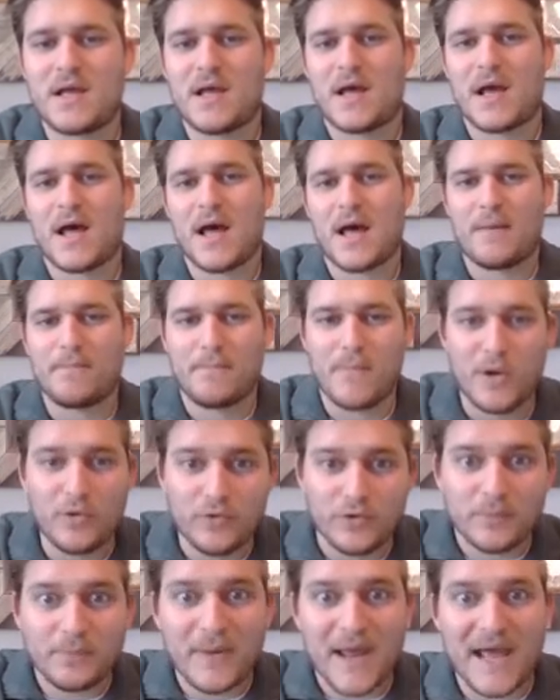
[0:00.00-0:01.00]

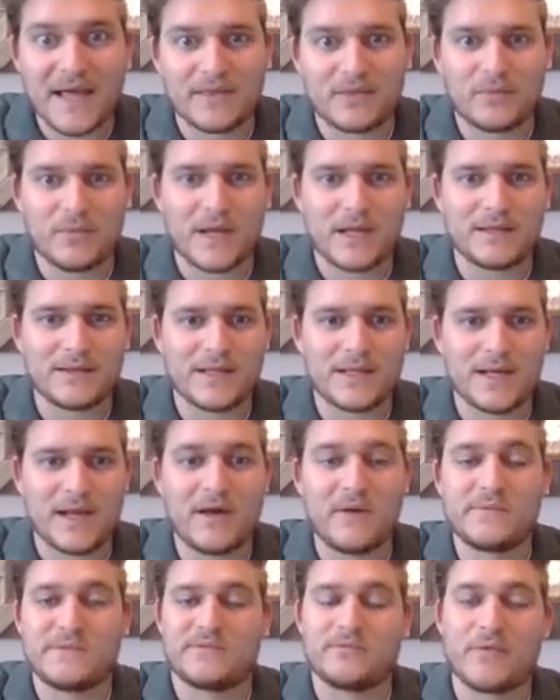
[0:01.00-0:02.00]
motor pathway that
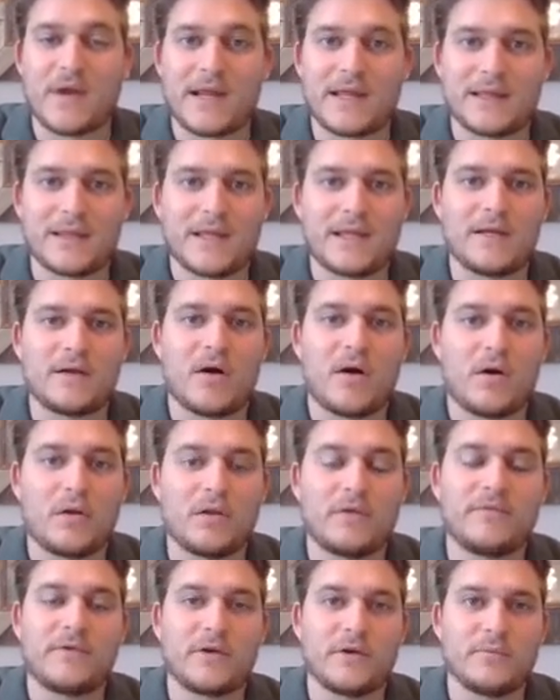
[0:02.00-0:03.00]
helps regulate
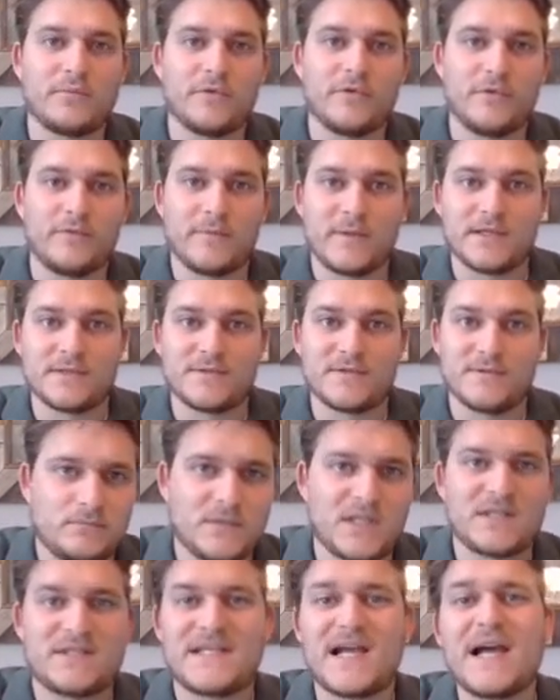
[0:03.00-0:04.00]
all of our movements.
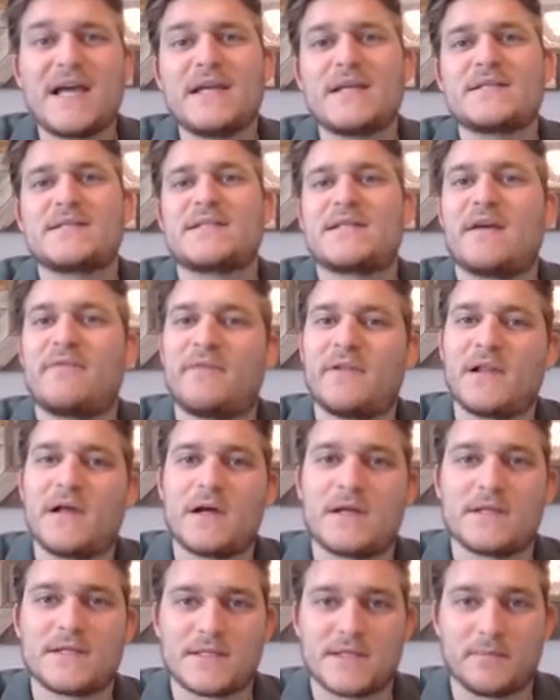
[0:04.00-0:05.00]
The
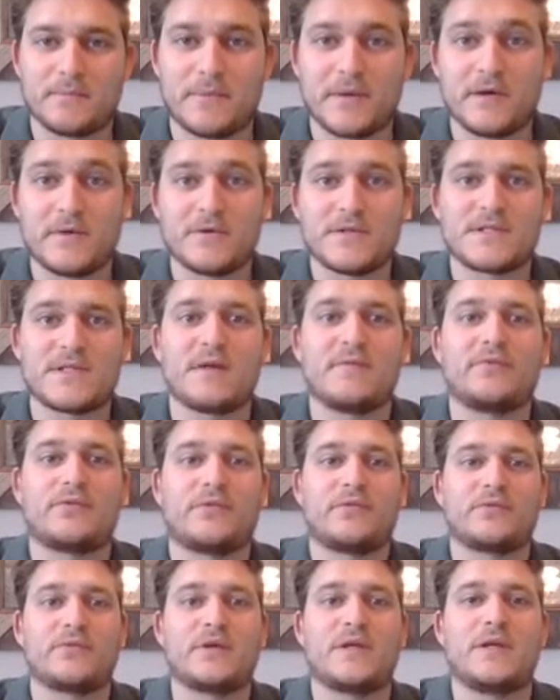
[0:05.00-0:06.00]
diencephalon is composed of
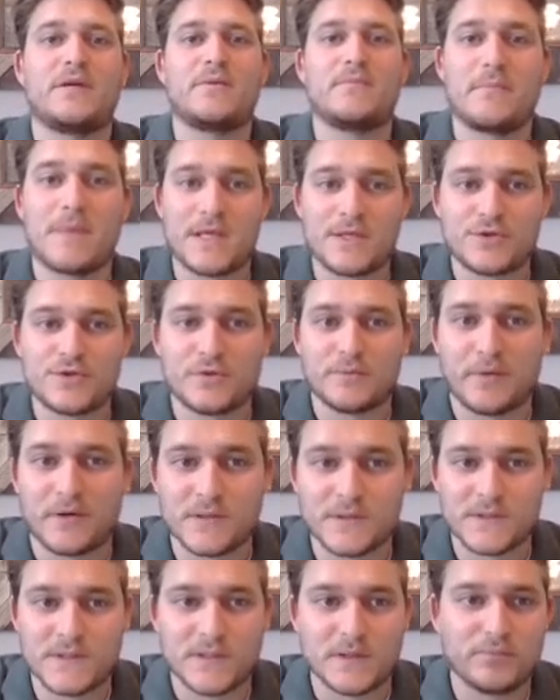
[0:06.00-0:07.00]
three major
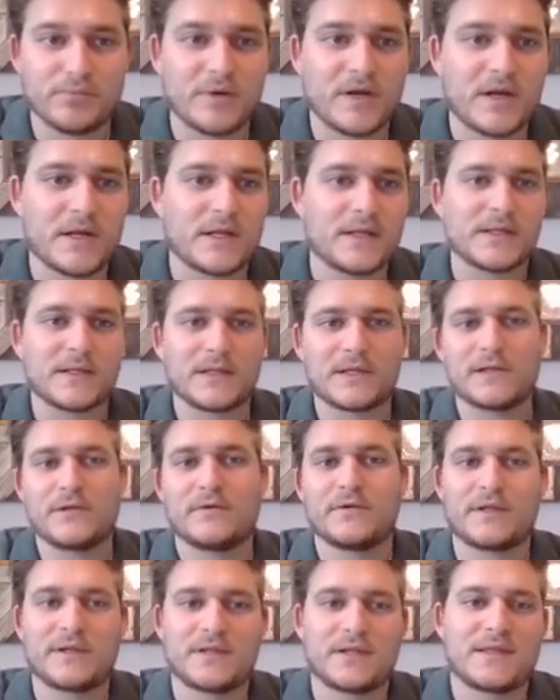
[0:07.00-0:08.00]
parts of the brain,
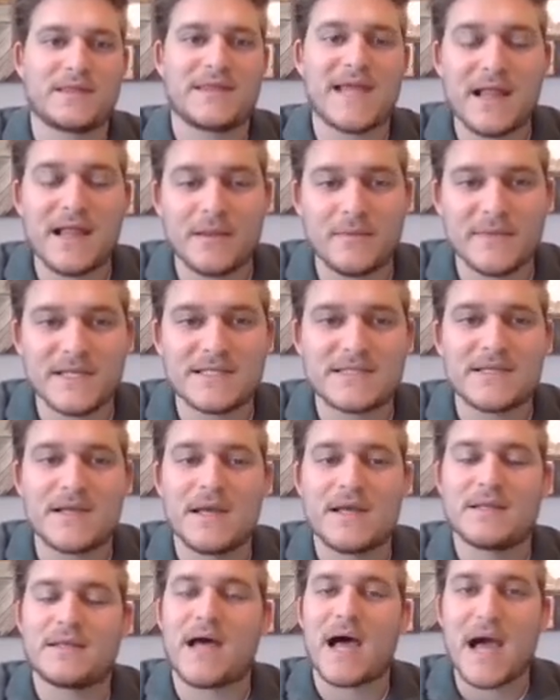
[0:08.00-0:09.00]
including the thalamus,
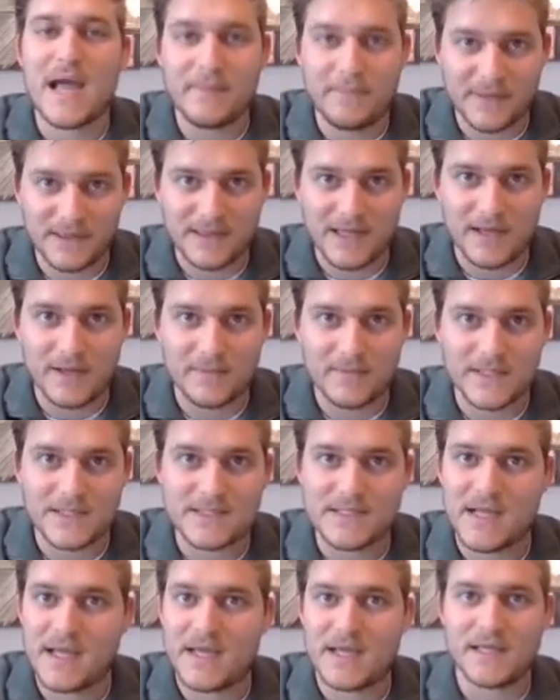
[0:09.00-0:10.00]
the
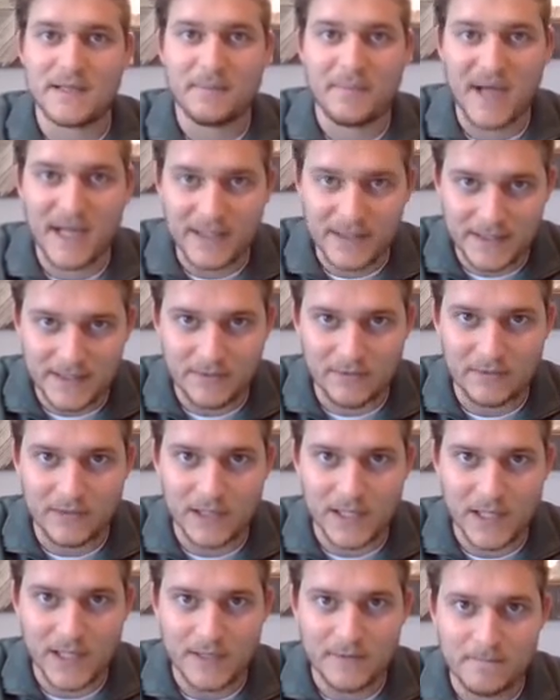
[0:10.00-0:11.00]
hypothalamus, and the pineal
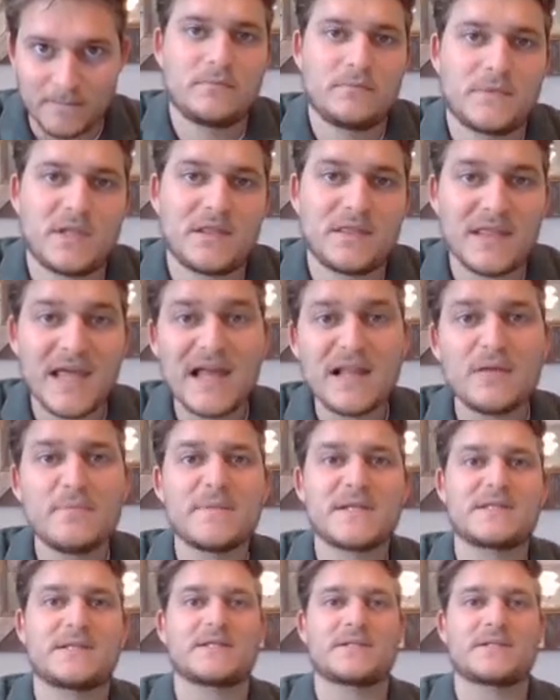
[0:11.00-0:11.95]
gland. The thalamus is